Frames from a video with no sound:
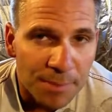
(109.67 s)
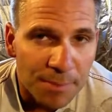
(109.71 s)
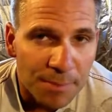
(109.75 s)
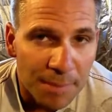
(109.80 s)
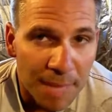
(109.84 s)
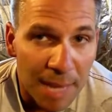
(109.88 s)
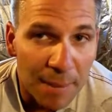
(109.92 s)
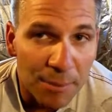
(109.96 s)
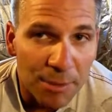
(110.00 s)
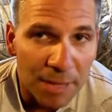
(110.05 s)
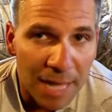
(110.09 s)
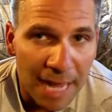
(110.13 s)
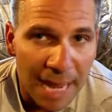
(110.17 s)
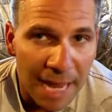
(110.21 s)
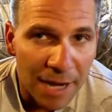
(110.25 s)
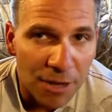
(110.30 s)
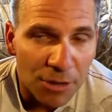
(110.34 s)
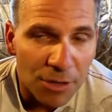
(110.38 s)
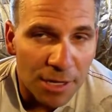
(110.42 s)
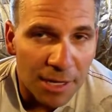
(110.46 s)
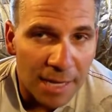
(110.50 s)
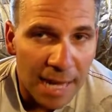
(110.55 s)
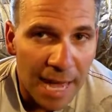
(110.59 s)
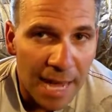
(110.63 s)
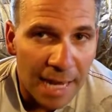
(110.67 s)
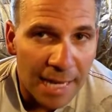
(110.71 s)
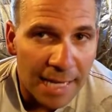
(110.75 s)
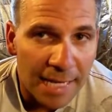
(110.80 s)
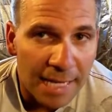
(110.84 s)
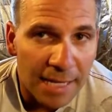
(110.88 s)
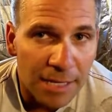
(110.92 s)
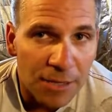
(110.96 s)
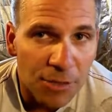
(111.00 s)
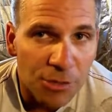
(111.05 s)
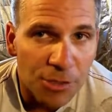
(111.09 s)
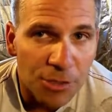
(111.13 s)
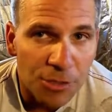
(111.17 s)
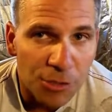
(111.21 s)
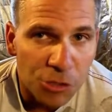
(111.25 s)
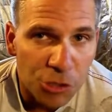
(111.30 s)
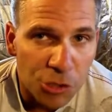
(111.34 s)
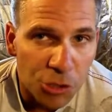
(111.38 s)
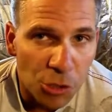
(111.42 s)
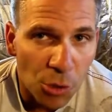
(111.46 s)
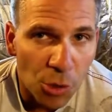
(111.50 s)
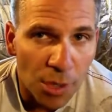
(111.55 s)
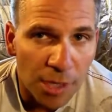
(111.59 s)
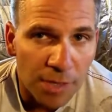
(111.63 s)
be able to handle it and not kill your
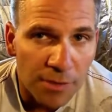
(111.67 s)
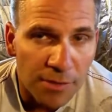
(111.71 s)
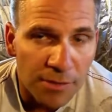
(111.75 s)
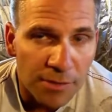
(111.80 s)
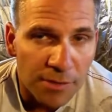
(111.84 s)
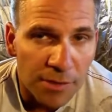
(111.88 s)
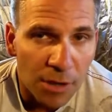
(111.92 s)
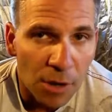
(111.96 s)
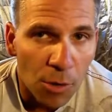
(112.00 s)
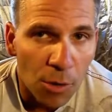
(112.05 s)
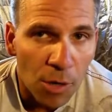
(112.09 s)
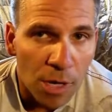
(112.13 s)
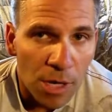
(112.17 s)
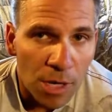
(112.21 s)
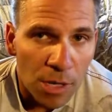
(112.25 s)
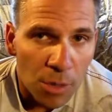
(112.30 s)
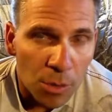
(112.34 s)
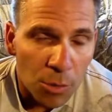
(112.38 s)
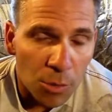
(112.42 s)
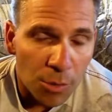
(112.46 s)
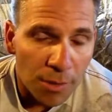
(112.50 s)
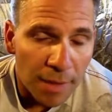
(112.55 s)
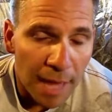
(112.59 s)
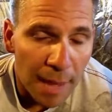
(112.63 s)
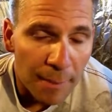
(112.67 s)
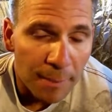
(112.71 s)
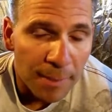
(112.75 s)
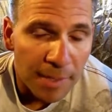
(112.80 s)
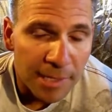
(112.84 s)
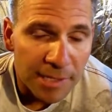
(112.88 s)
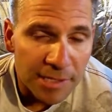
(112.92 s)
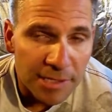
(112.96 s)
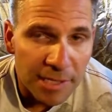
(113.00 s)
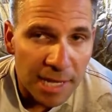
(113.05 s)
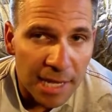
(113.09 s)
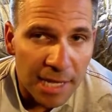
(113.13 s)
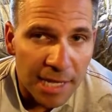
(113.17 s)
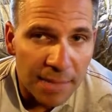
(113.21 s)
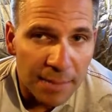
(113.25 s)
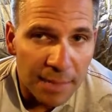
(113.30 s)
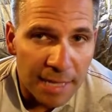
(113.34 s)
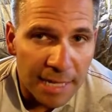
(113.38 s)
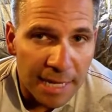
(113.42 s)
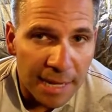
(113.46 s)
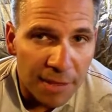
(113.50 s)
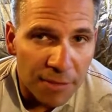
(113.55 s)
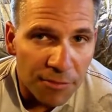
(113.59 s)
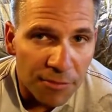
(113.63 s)
joints. So with that being said, let me
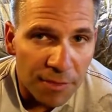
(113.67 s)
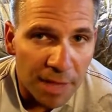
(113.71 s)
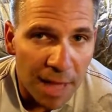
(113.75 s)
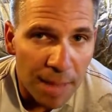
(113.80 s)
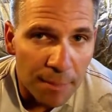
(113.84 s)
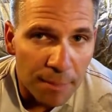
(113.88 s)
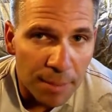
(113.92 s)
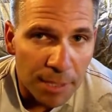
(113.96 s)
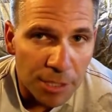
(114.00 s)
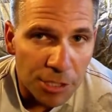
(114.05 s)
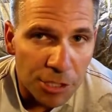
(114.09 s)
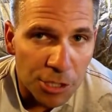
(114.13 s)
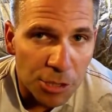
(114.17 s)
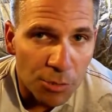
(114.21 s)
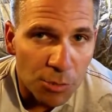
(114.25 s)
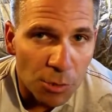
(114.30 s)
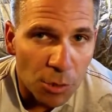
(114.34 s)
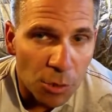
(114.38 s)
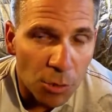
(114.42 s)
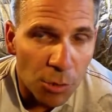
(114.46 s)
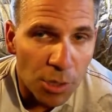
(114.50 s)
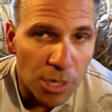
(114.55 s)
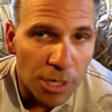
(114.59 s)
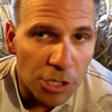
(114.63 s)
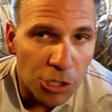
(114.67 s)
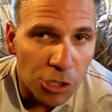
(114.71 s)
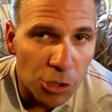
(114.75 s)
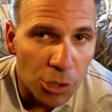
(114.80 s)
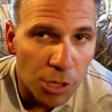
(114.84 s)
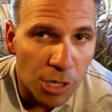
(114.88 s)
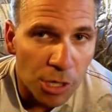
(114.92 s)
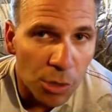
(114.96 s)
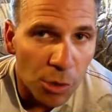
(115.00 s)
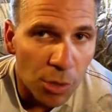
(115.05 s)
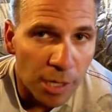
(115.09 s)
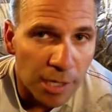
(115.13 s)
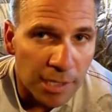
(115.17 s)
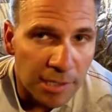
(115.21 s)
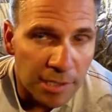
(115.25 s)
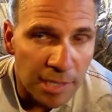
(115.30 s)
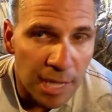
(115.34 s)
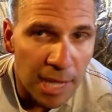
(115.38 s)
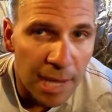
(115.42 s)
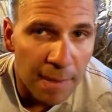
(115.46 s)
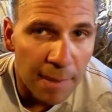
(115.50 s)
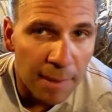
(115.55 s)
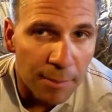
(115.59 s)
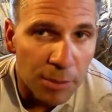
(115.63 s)
get on the flat bench here real quick, show you a quick
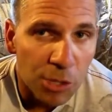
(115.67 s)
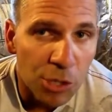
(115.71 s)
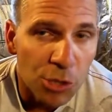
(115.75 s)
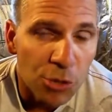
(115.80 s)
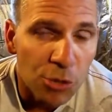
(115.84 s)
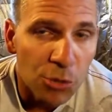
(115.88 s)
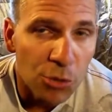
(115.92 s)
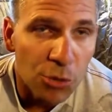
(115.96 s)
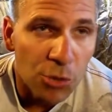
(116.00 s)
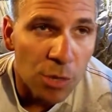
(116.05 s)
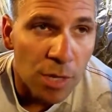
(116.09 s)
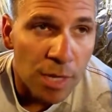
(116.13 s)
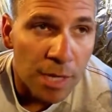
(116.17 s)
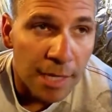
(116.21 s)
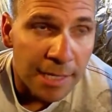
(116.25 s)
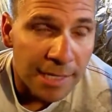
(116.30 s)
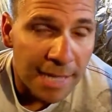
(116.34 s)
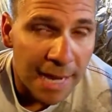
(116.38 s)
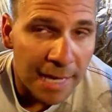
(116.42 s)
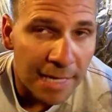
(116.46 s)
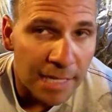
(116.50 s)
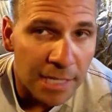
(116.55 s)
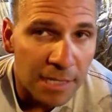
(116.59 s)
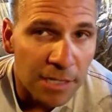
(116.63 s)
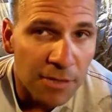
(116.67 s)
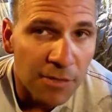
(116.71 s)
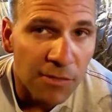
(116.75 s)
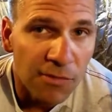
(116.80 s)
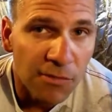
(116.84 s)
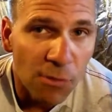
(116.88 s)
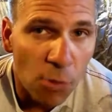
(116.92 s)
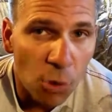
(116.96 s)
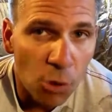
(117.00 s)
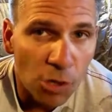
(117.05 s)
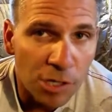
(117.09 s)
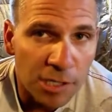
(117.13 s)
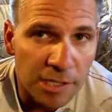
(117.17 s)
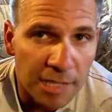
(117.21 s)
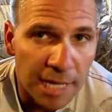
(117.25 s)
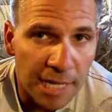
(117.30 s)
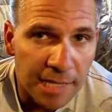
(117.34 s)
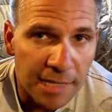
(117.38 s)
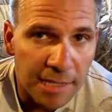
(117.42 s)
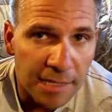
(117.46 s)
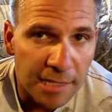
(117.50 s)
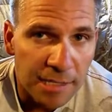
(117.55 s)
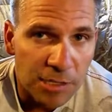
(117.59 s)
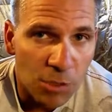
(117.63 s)
set. I'm going to do technically 4
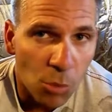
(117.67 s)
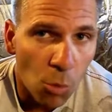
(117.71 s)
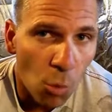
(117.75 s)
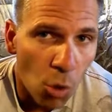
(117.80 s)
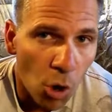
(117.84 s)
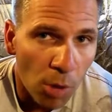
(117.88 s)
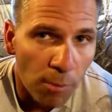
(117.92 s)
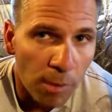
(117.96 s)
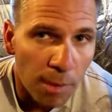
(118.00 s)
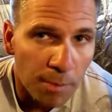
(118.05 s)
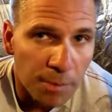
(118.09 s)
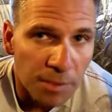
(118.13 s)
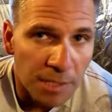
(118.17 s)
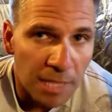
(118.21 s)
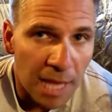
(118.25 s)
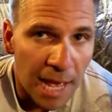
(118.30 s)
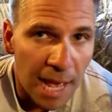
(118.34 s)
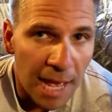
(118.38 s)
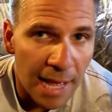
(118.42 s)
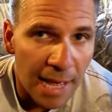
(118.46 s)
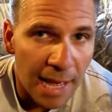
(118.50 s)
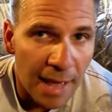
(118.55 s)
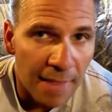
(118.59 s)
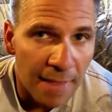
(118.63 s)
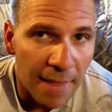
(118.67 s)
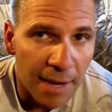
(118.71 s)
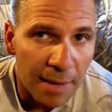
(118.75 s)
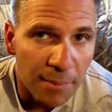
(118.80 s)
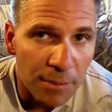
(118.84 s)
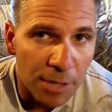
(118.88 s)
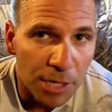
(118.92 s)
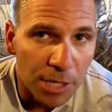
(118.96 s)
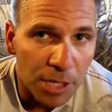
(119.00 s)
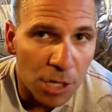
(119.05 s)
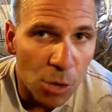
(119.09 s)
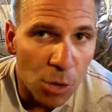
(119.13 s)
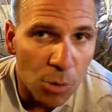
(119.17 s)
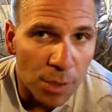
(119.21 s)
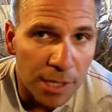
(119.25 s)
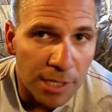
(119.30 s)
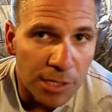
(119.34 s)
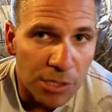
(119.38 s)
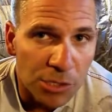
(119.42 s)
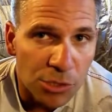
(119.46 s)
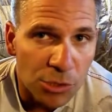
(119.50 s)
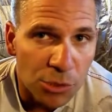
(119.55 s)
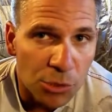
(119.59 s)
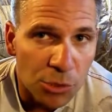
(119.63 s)
sets of this, a warm-up set, and then I'm going to go
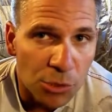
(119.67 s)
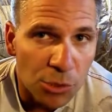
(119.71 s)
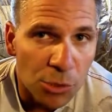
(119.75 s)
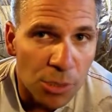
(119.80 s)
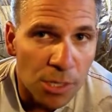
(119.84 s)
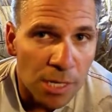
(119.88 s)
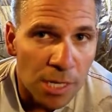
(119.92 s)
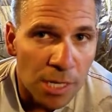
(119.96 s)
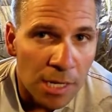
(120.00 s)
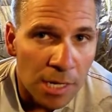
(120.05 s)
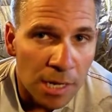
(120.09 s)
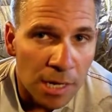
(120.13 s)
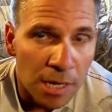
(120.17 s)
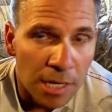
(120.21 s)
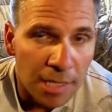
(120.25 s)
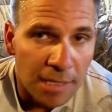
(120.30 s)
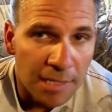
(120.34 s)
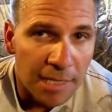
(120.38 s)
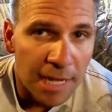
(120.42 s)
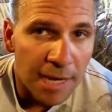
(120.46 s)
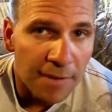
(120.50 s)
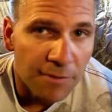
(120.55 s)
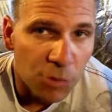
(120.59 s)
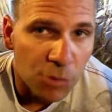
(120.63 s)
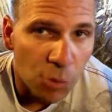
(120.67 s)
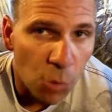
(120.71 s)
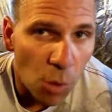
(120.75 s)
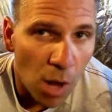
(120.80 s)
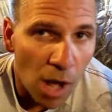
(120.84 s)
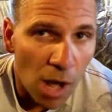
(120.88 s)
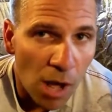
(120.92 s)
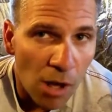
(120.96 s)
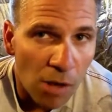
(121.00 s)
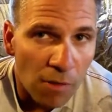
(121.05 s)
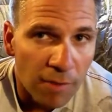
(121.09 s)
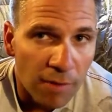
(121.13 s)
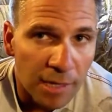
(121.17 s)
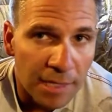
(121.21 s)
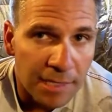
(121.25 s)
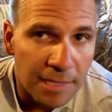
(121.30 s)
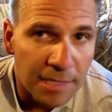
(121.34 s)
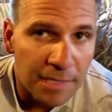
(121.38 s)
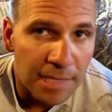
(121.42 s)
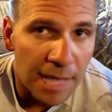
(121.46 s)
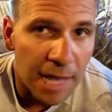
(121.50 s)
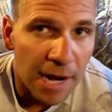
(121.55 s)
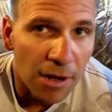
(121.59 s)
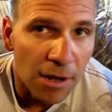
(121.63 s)
into a set of 12, a
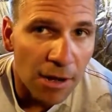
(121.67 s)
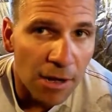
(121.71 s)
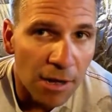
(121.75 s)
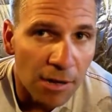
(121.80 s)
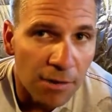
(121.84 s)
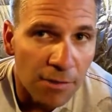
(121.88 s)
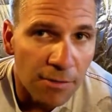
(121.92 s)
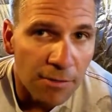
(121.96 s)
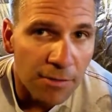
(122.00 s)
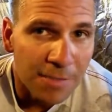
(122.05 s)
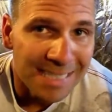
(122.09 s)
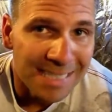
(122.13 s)
set of